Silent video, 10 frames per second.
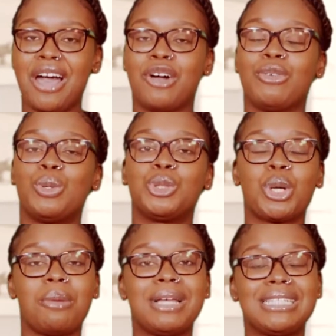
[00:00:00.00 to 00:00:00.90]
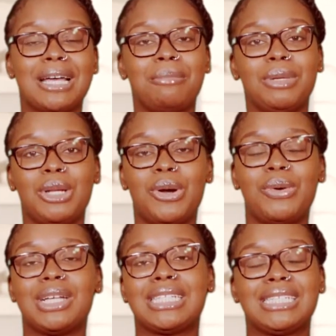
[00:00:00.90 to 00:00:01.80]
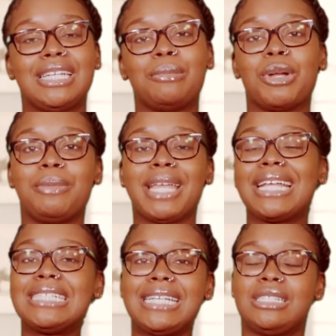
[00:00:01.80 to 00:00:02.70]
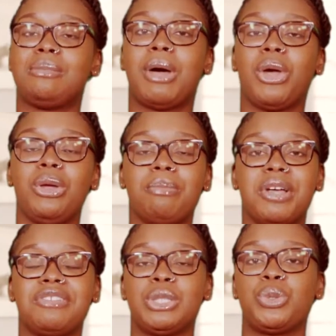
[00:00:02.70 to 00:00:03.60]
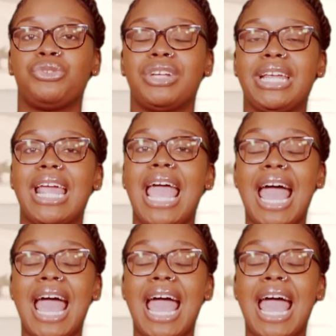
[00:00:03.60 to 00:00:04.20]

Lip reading: Of course, comment down below. As I said, I'm going to be getting into my own birth story